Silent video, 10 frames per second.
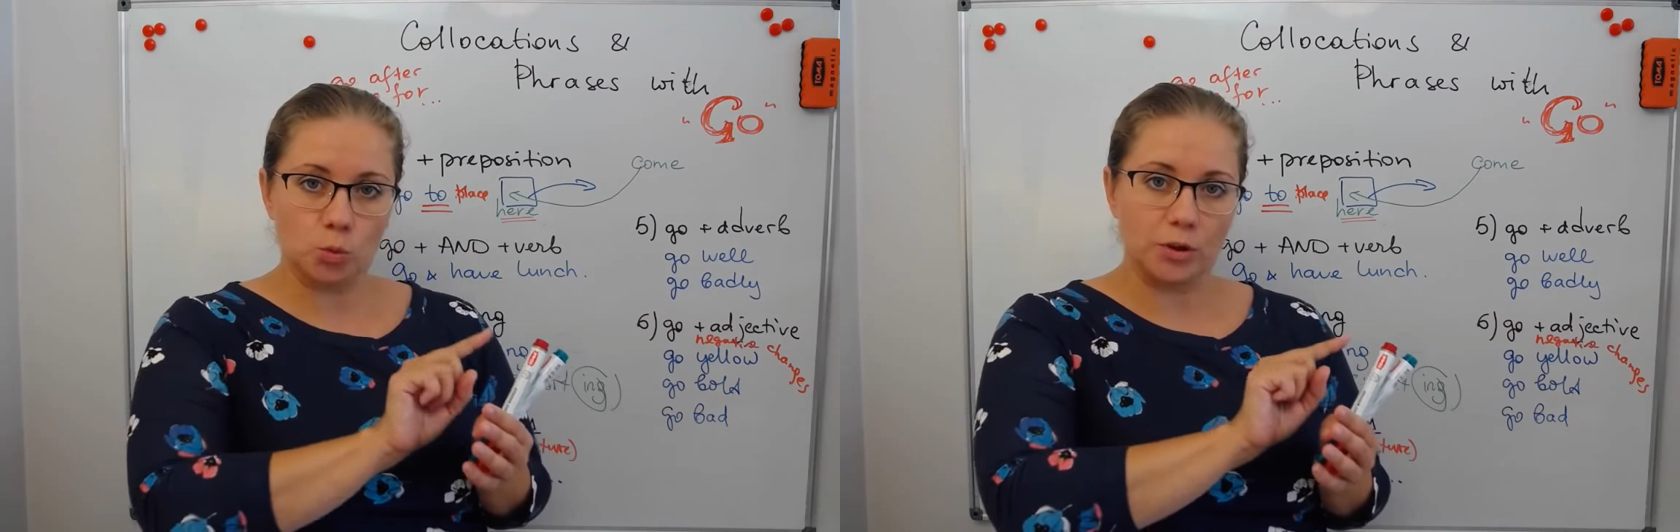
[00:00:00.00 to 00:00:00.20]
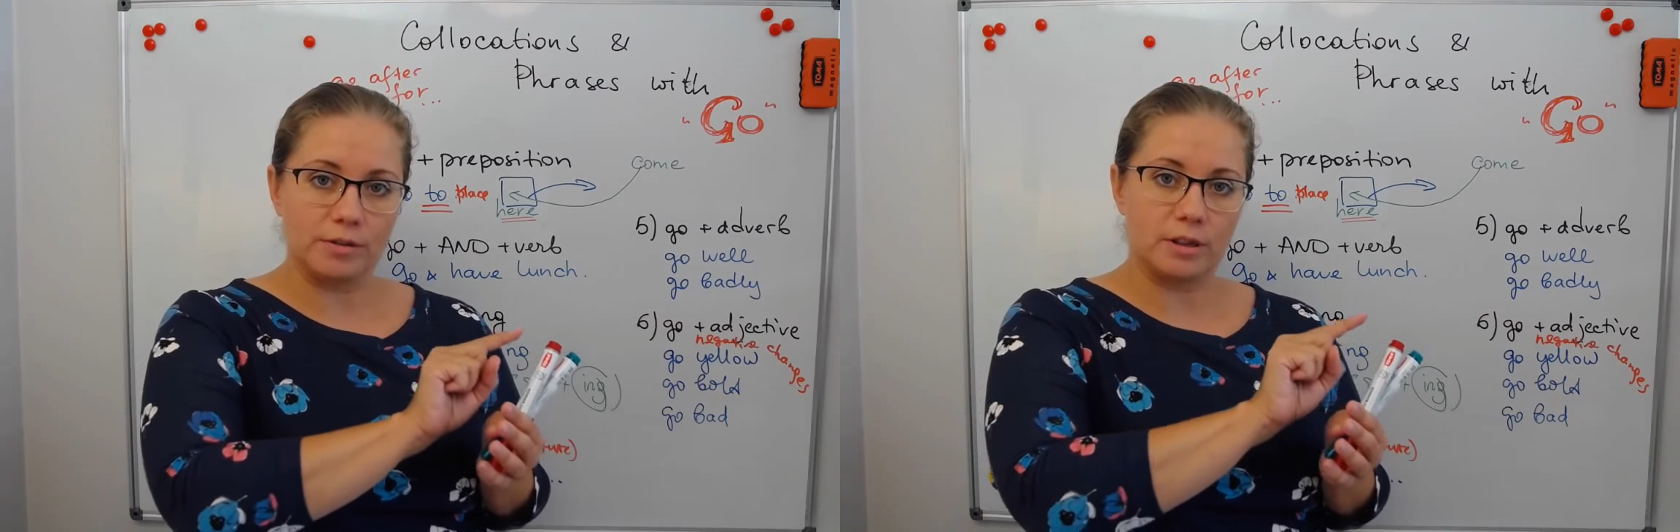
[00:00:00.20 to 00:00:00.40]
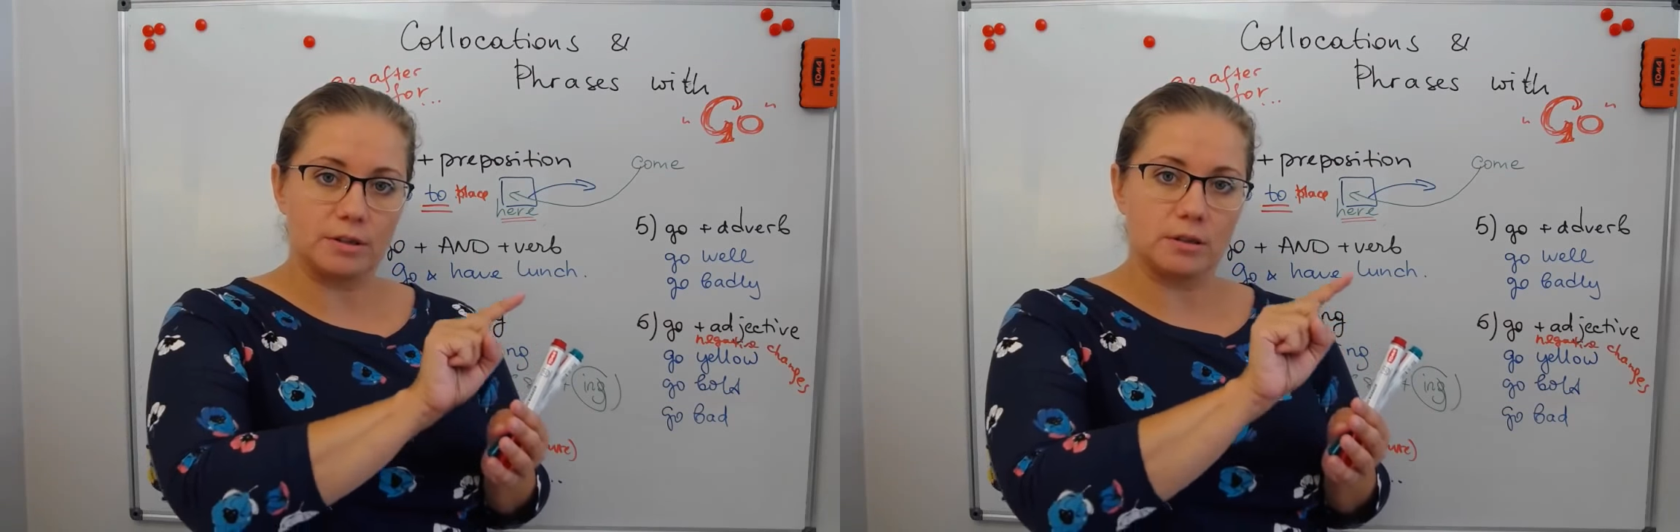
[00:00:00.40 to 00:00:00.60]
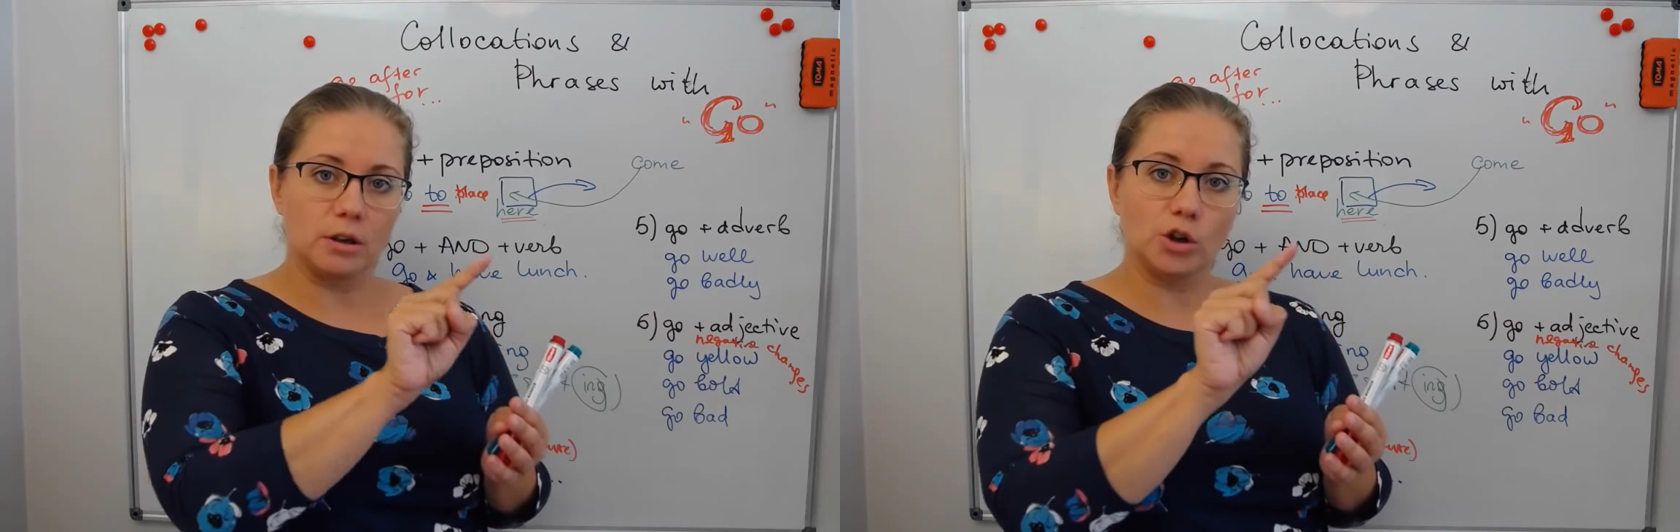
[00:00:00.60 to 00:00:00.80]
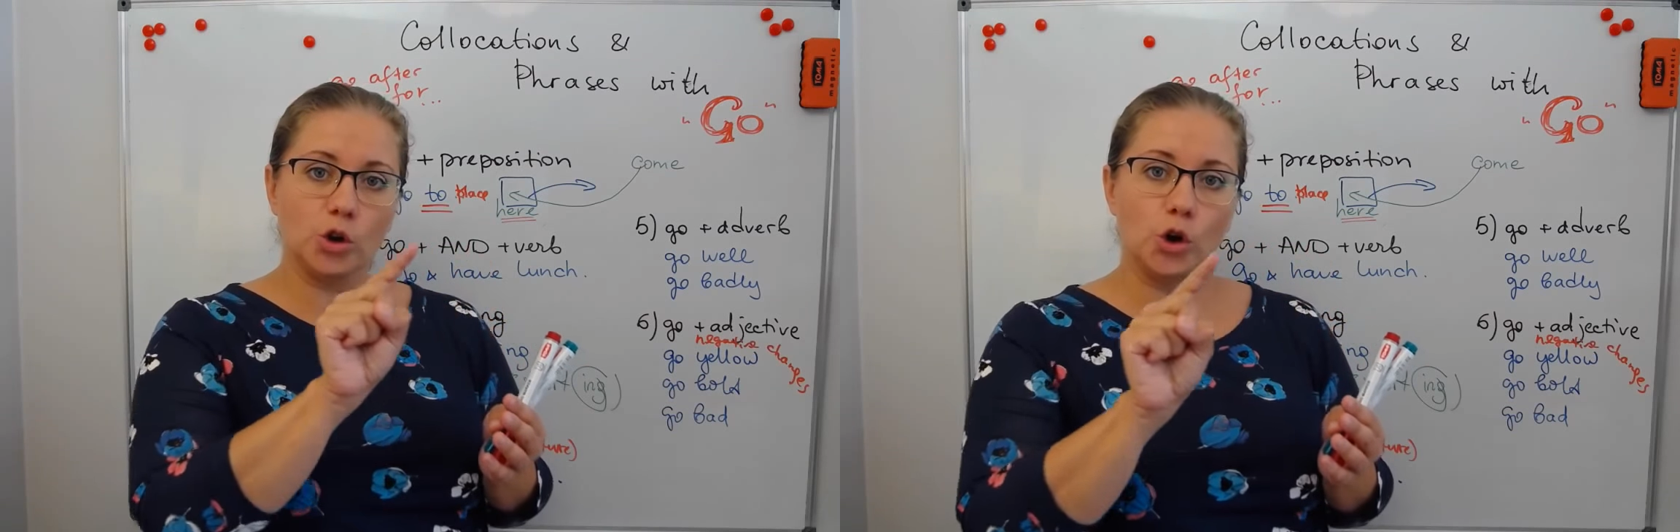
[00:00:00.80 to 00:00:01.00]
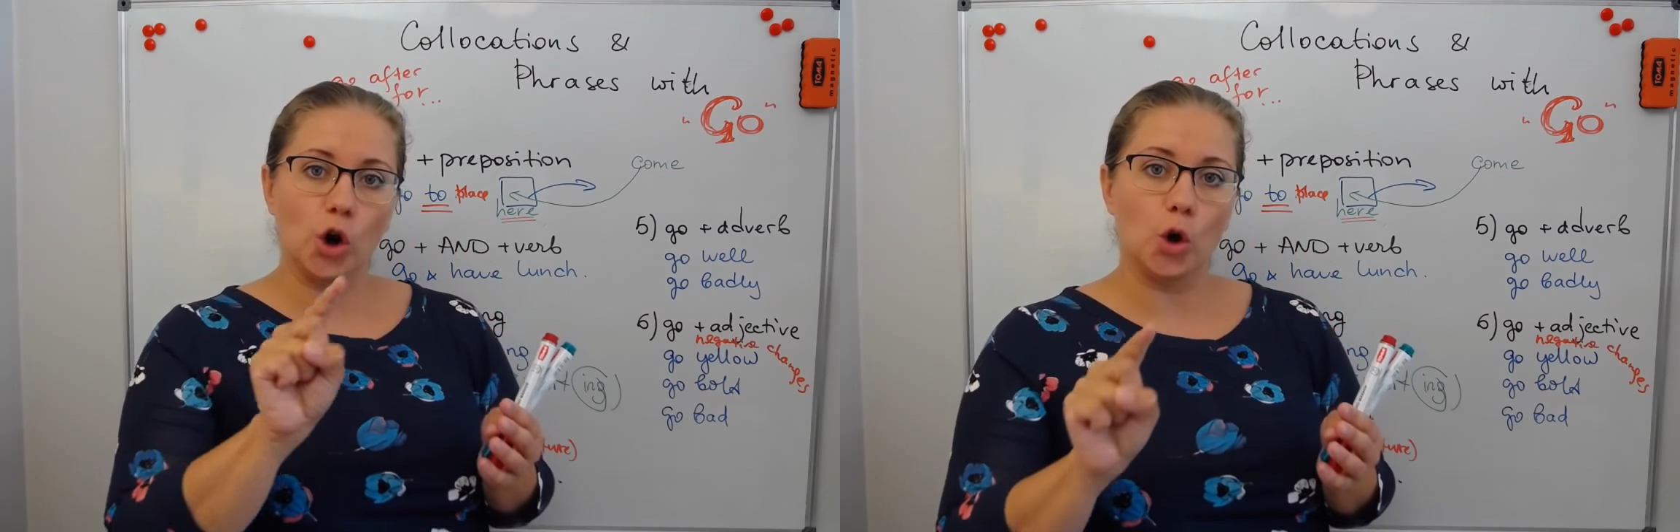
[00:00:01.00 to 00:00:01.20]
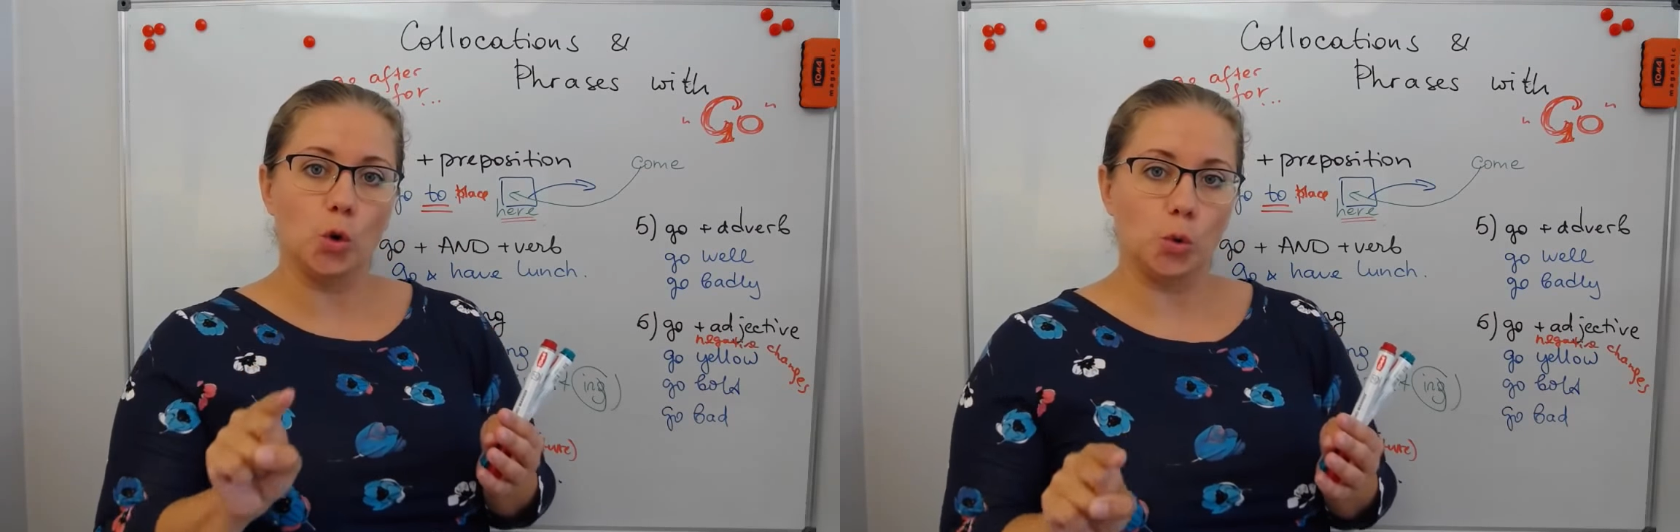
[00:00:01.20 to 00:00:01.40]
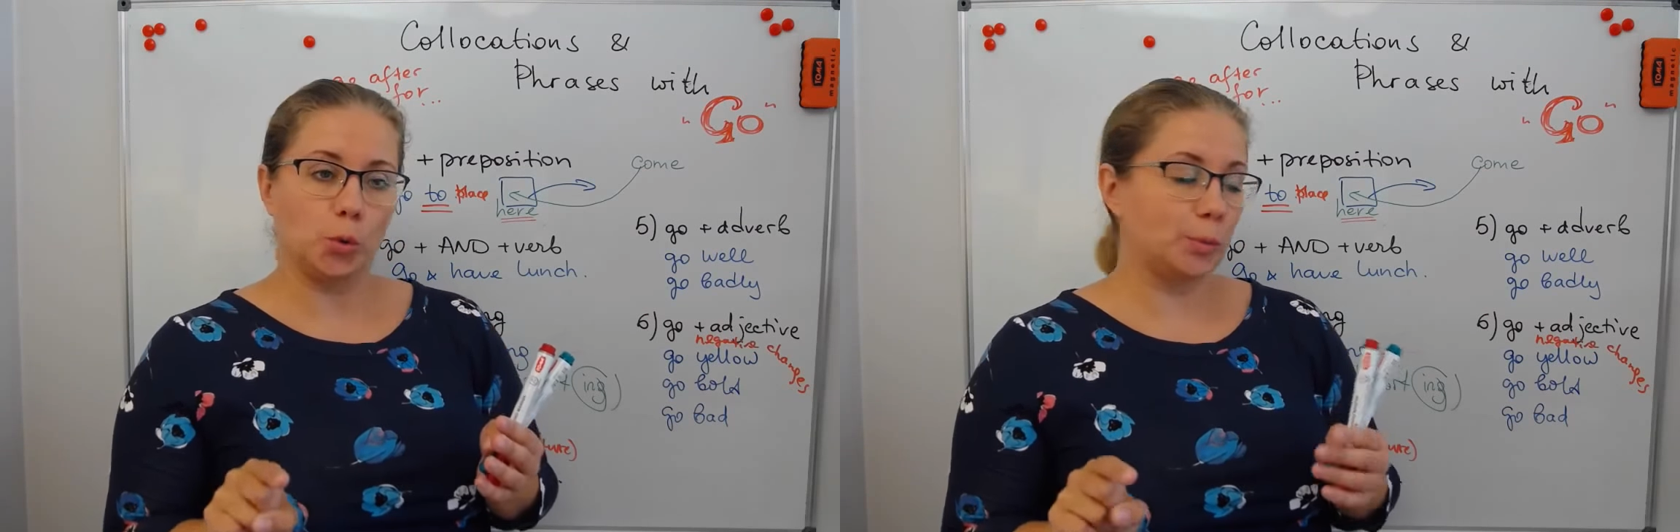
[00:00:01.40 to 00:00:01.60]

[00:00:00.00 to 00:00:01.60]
with this go.